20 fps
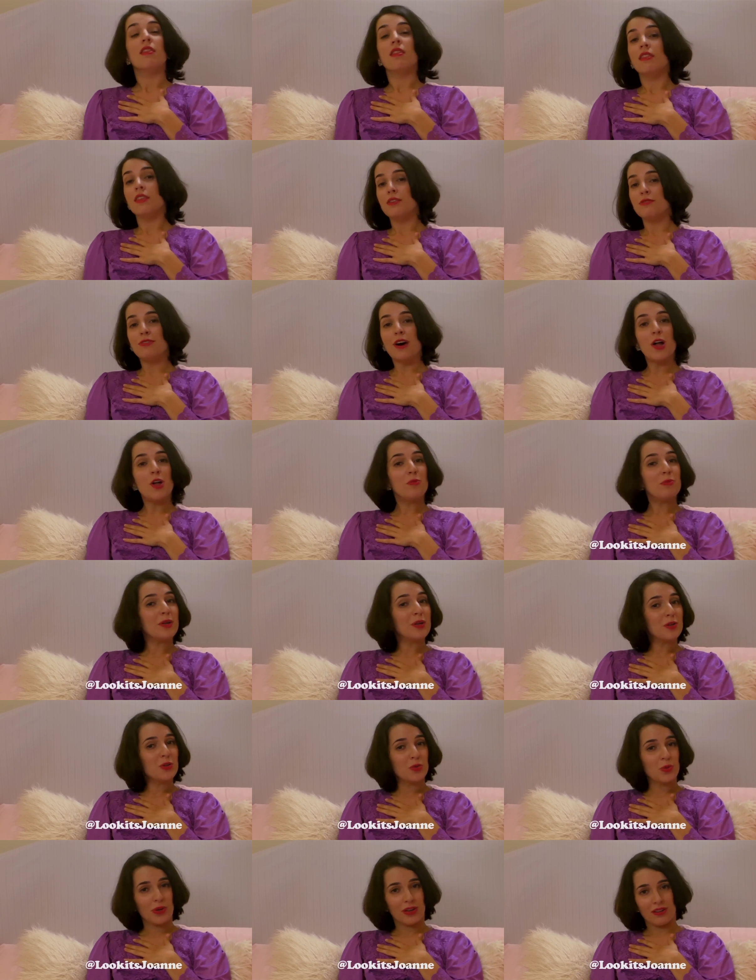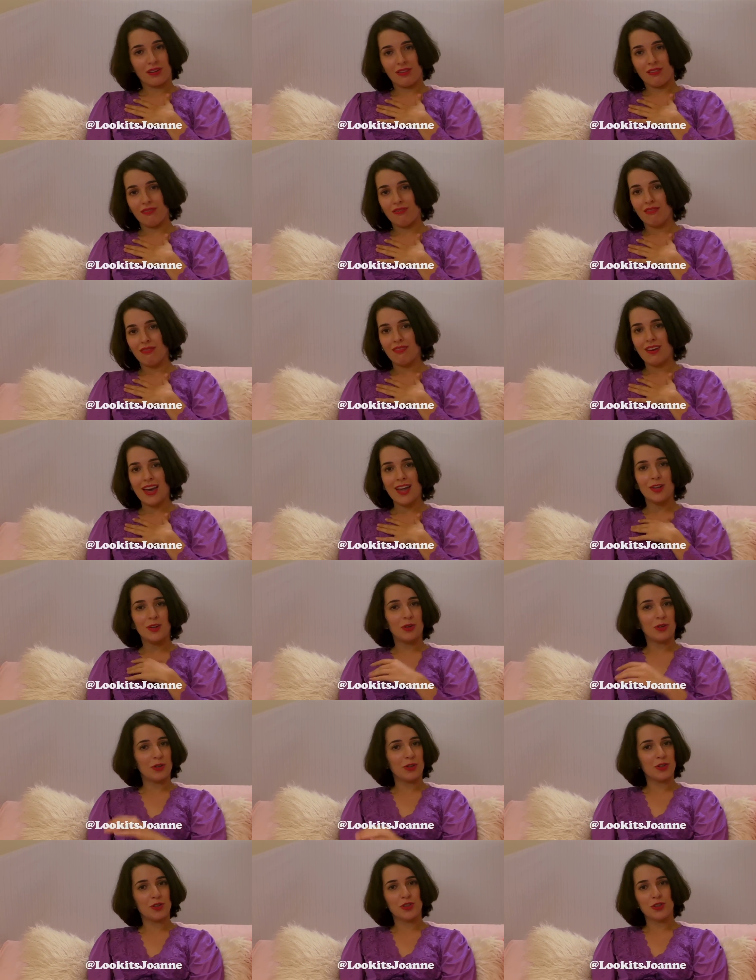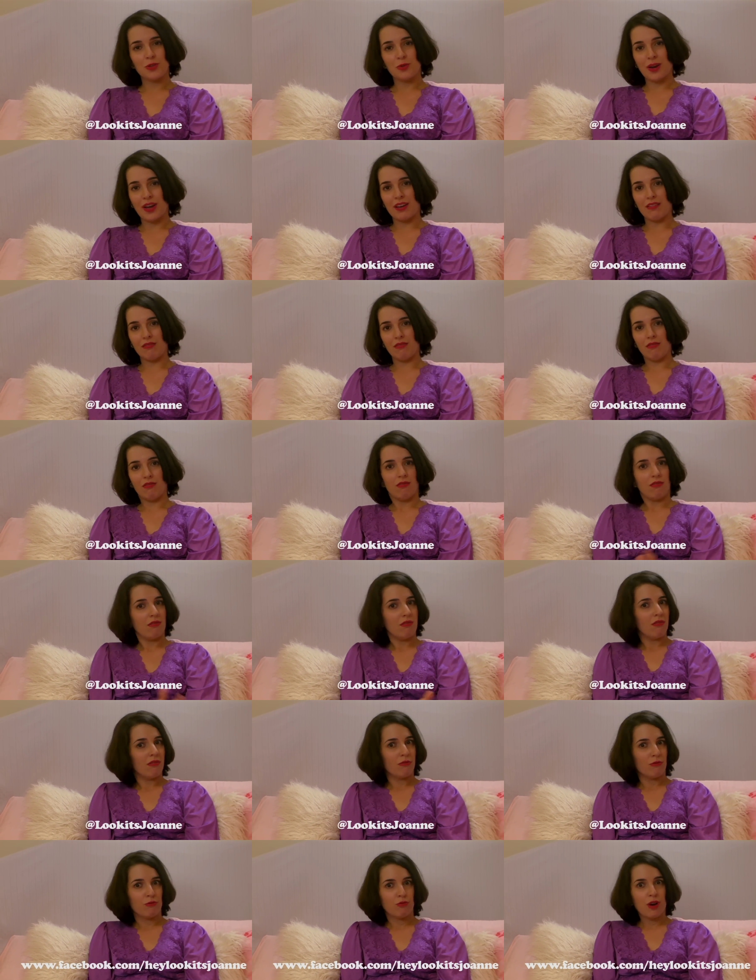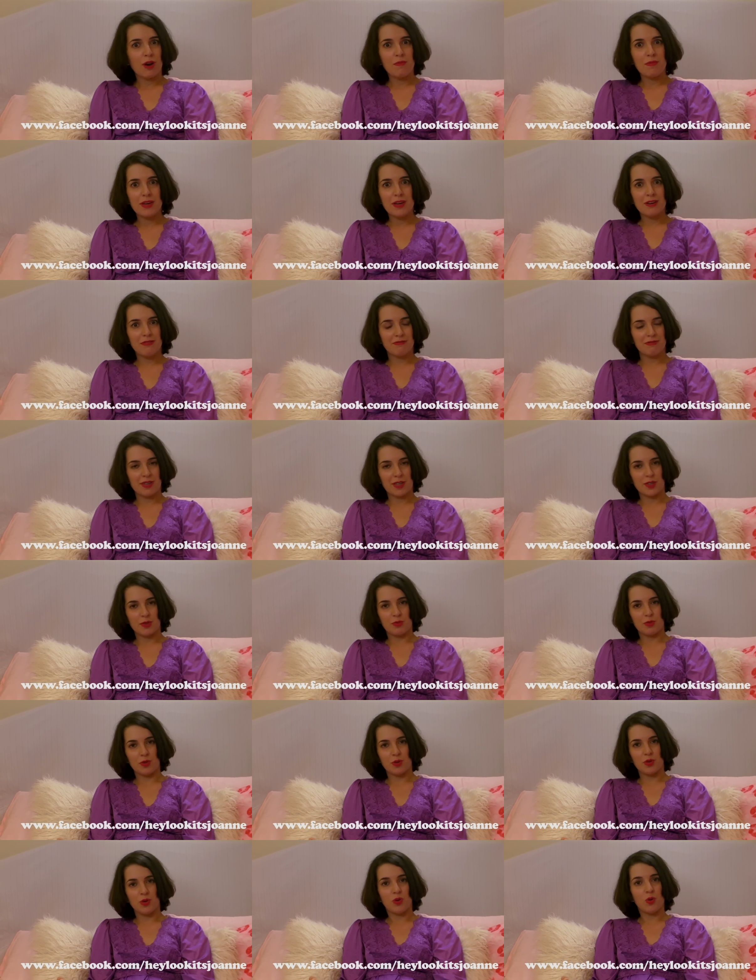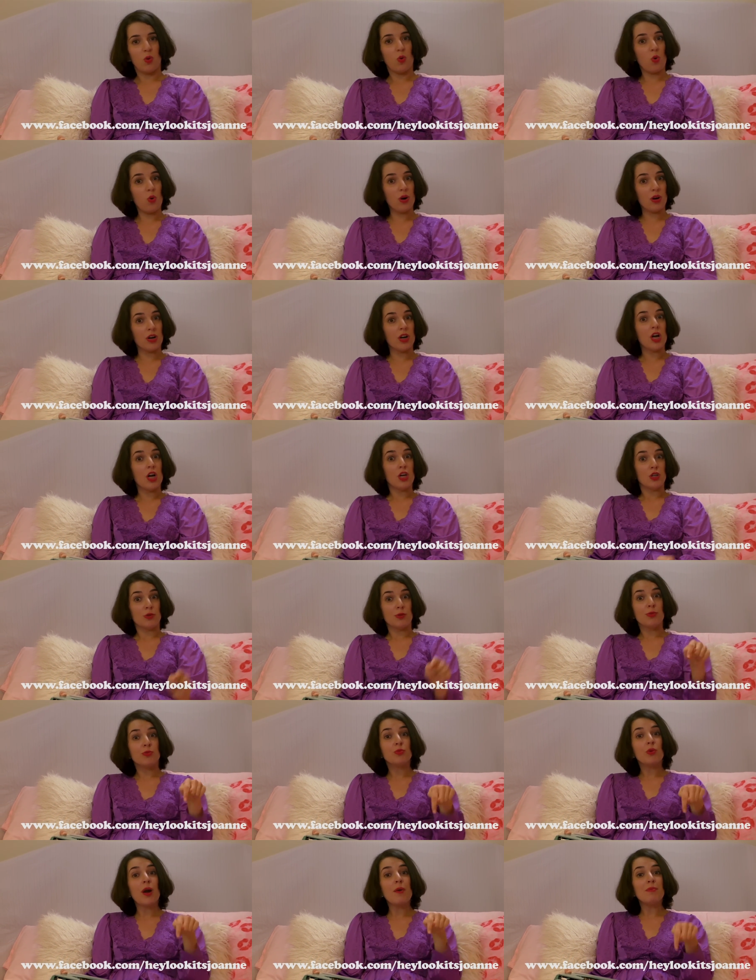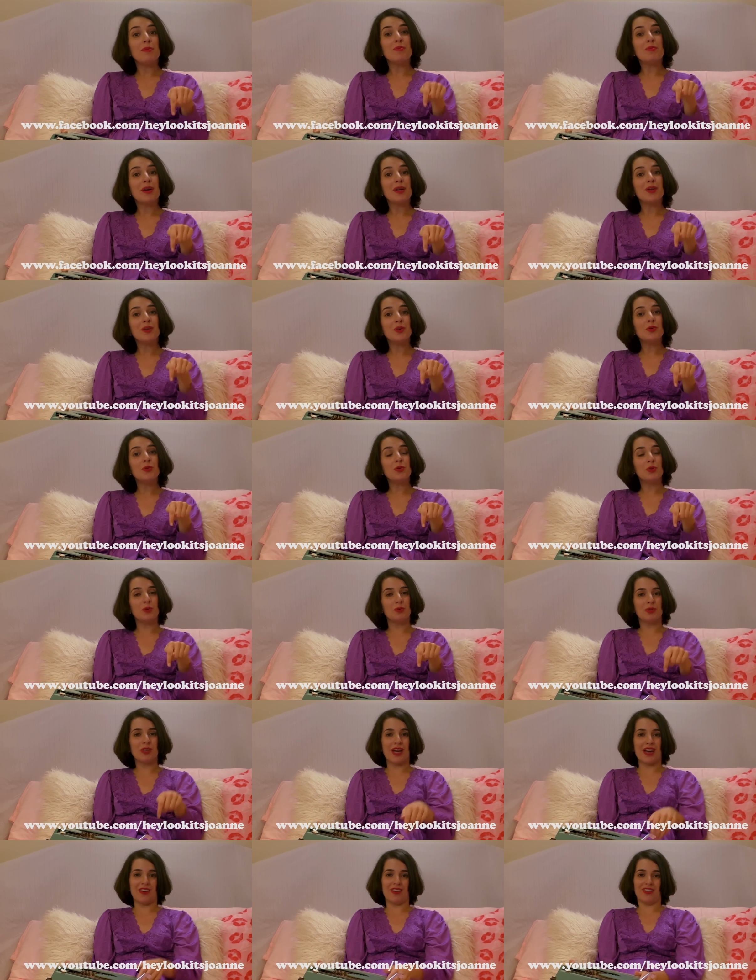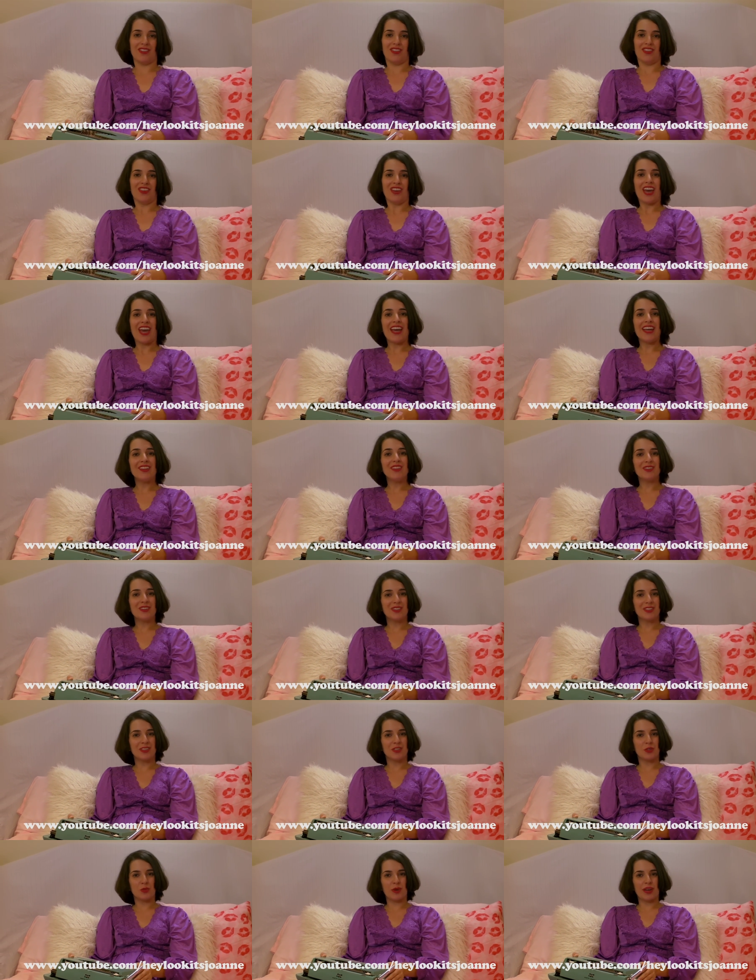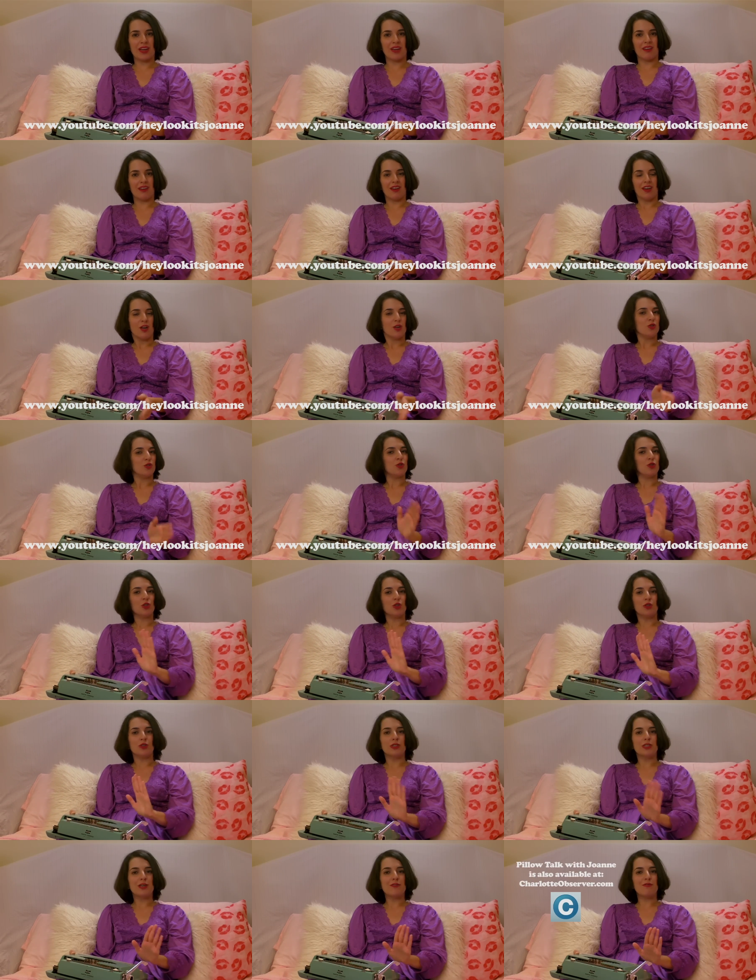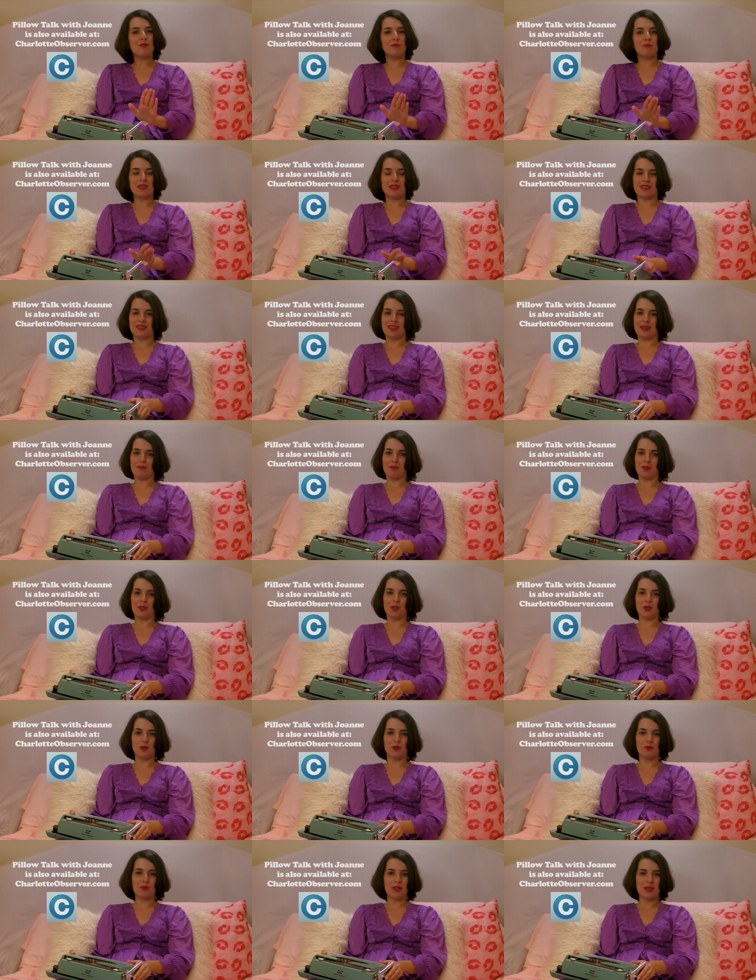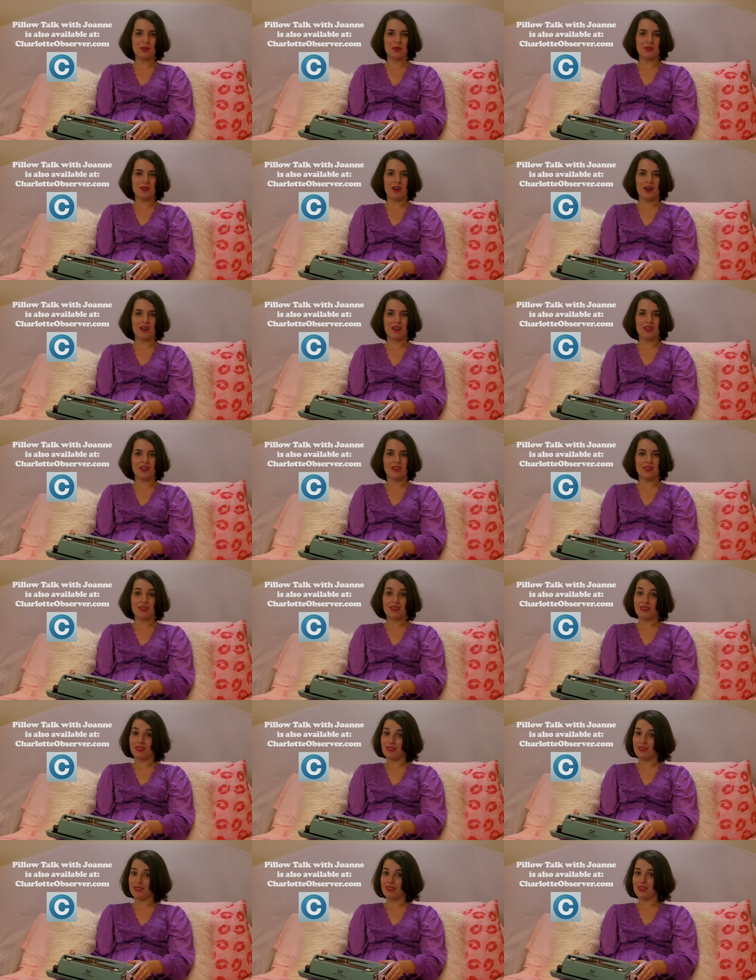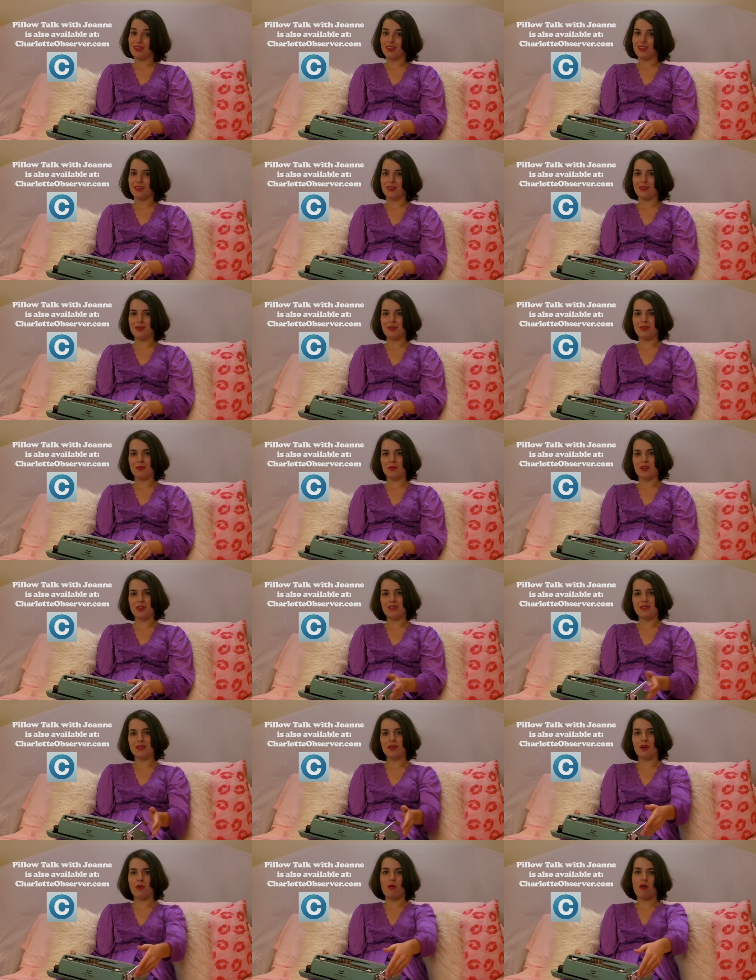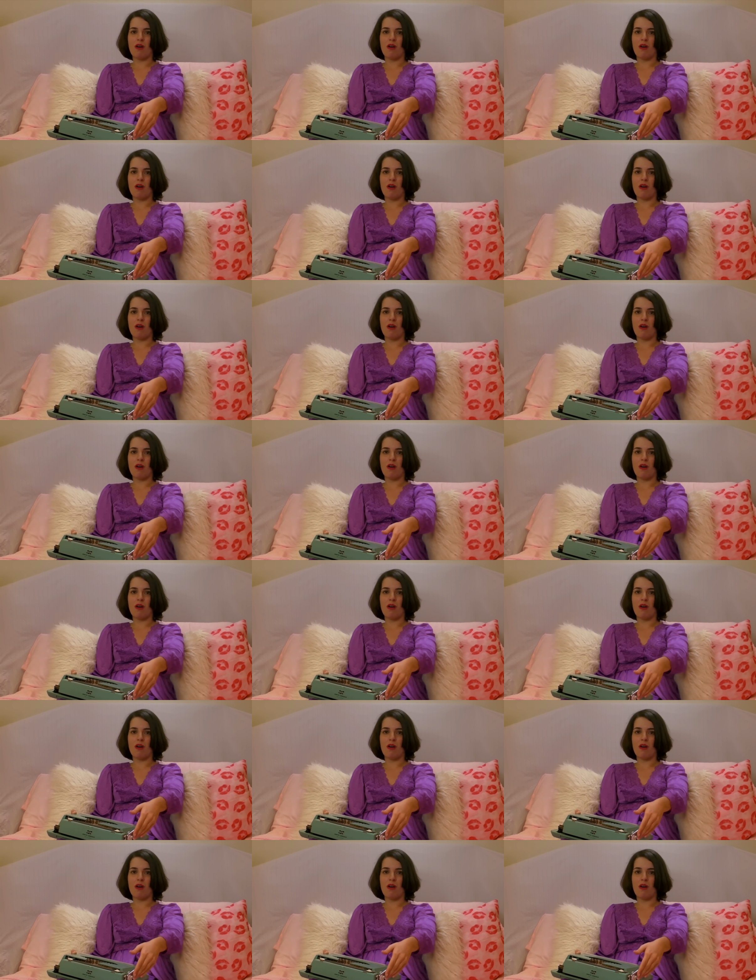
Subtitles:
Then follow me on Twitter, at LookItsJoanne. Friend me on Facebook, or subscribe to my YouTube channel, Hey Look, It's Joanne, so you'll never miss an episode of Pillow Talk. You know you want to.